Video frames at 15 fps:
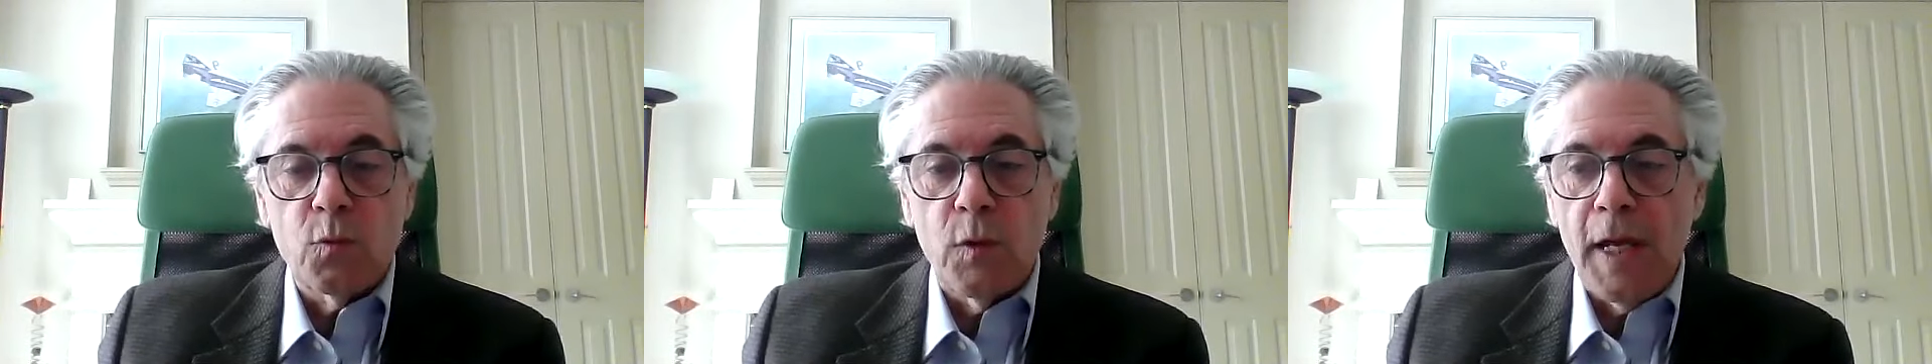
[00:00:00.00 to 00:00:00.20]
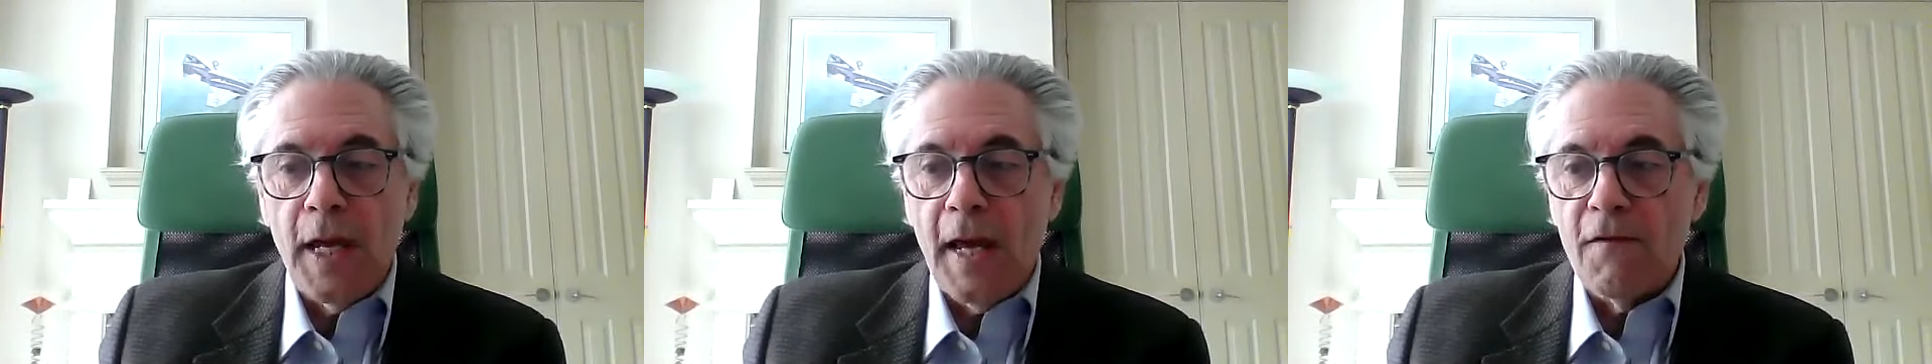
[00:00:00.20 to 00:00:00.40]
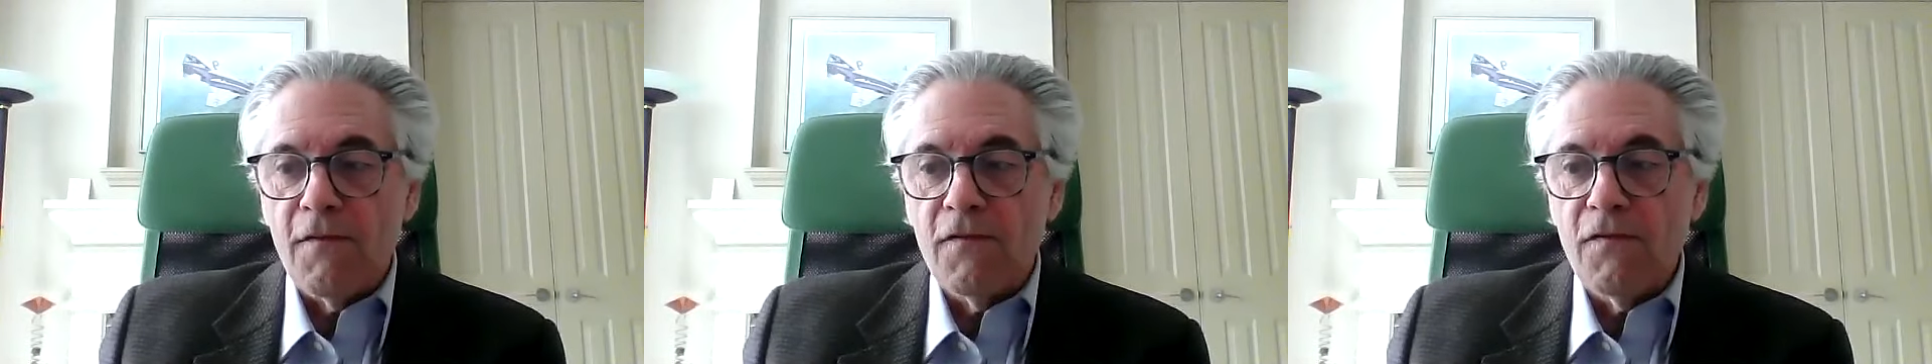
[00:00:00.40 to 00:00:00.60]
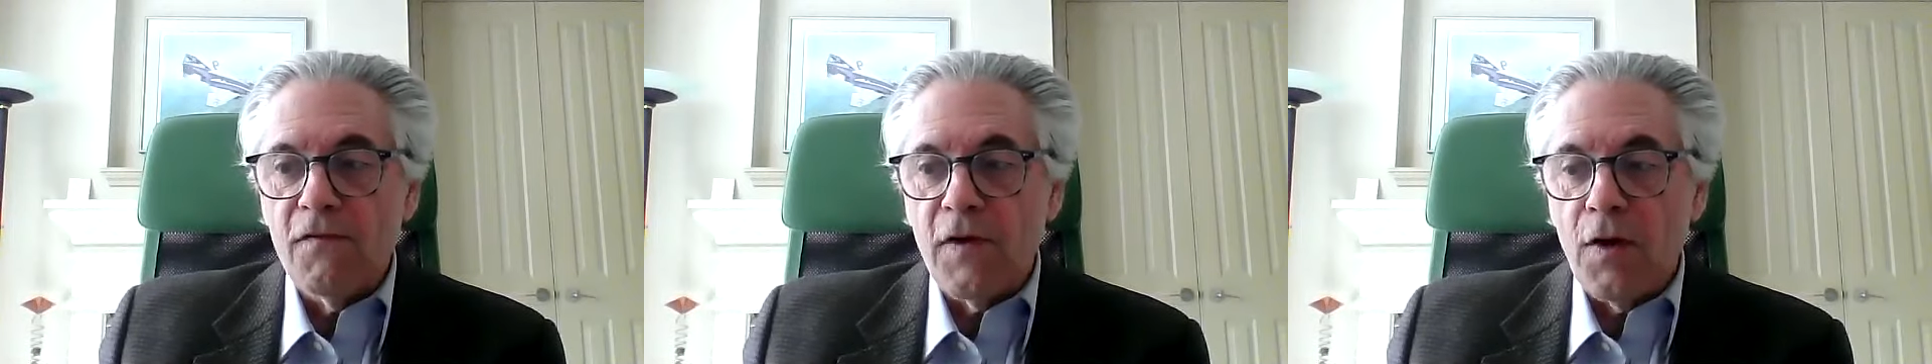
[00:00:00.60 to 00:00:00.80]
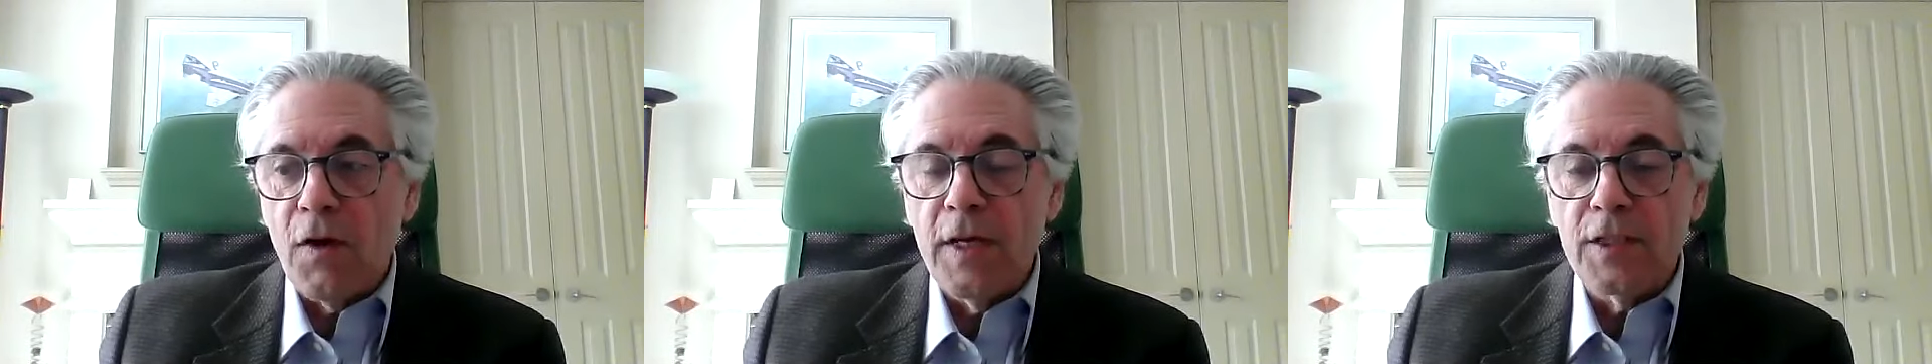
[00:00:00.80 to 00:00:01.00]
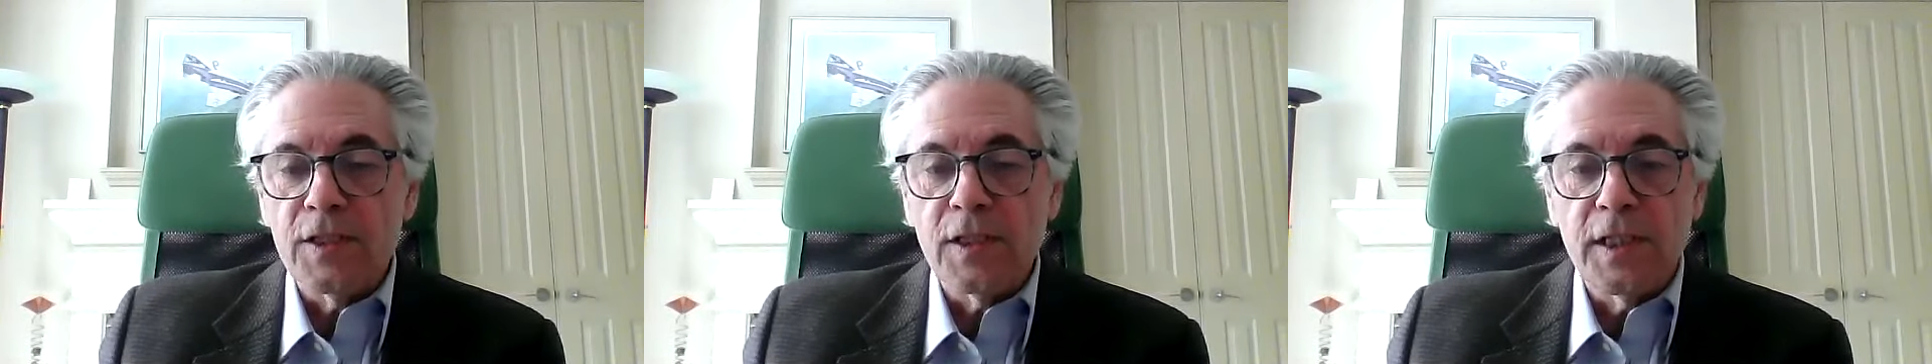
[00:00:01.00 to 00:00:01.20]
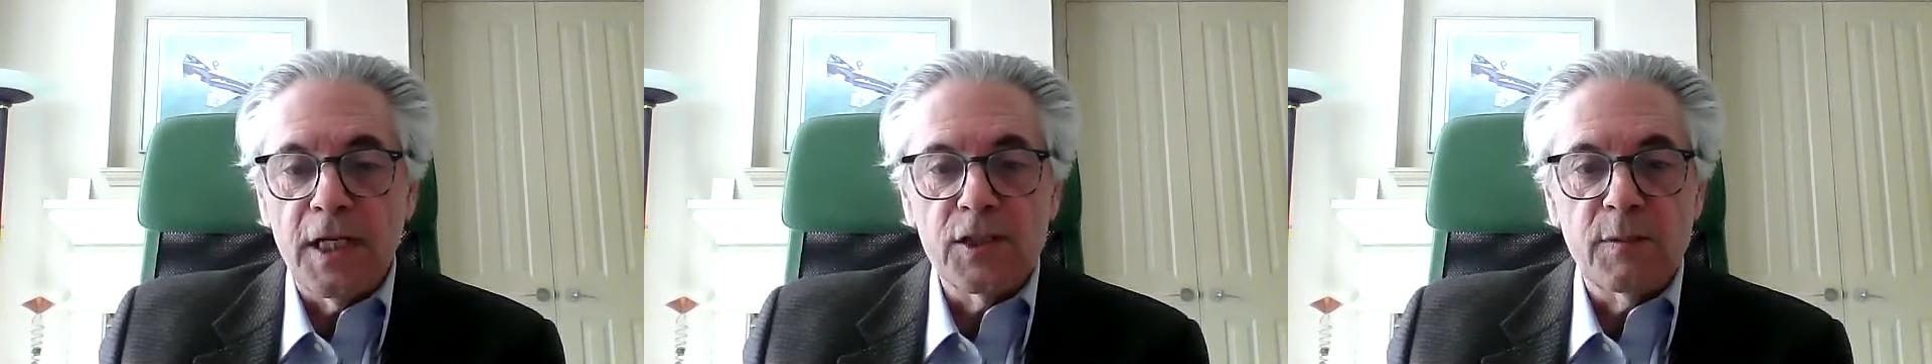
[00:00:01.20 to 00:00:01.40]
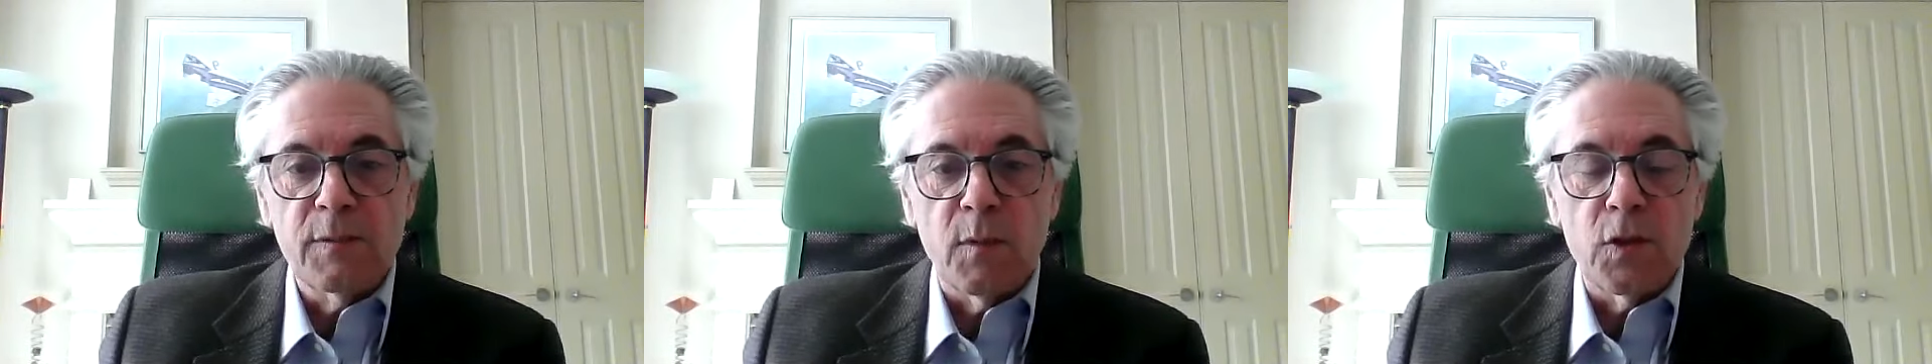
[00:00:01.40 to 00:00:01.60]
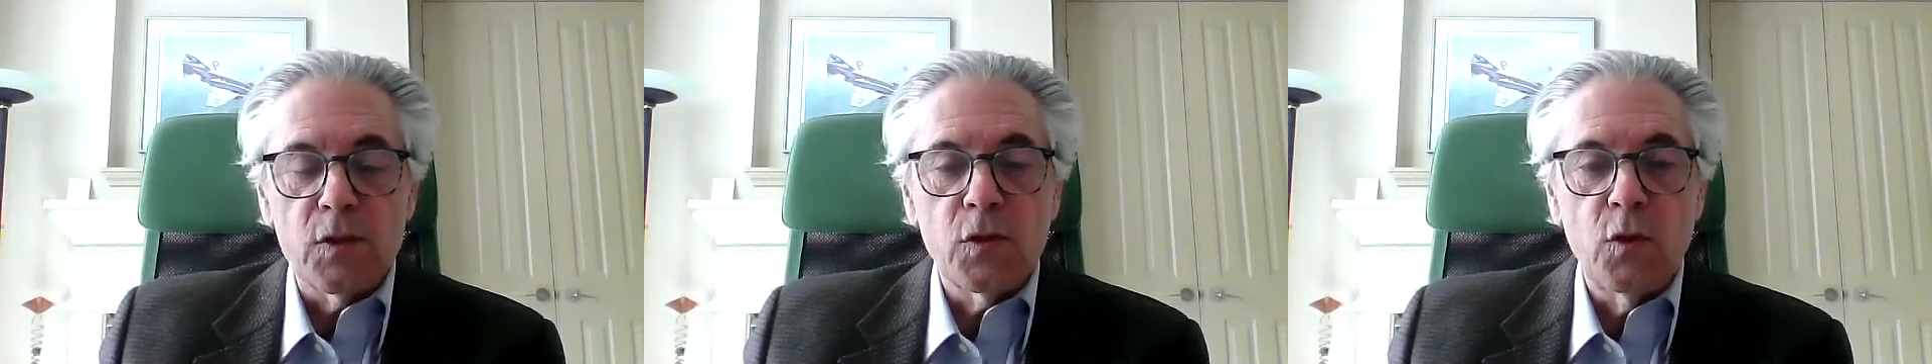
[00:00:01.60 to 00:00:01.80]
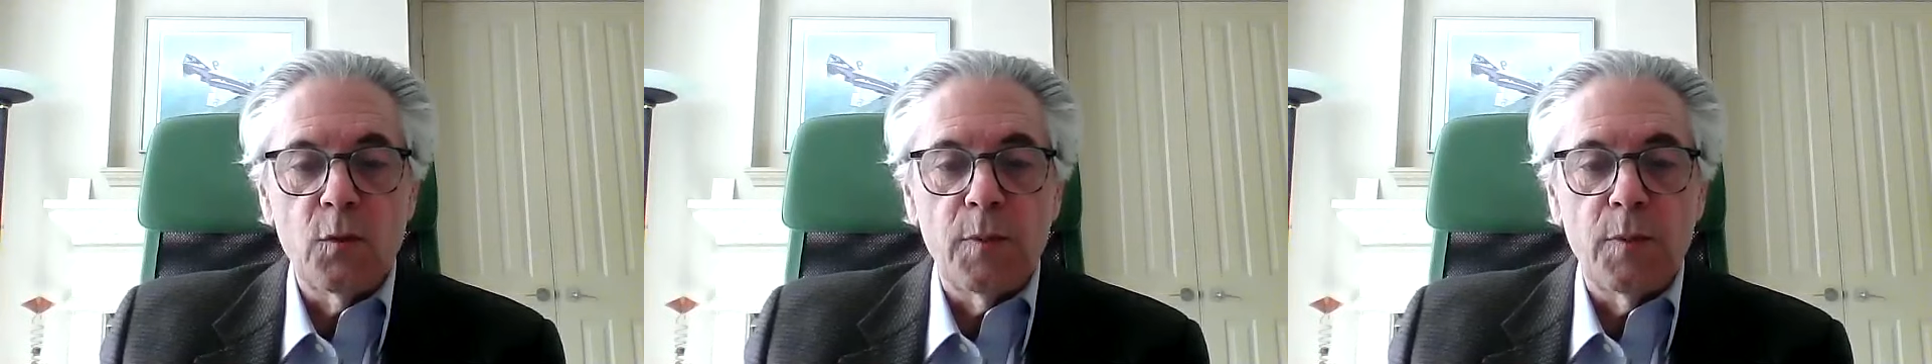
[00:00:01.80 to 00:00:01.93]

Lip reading: we have various customers who,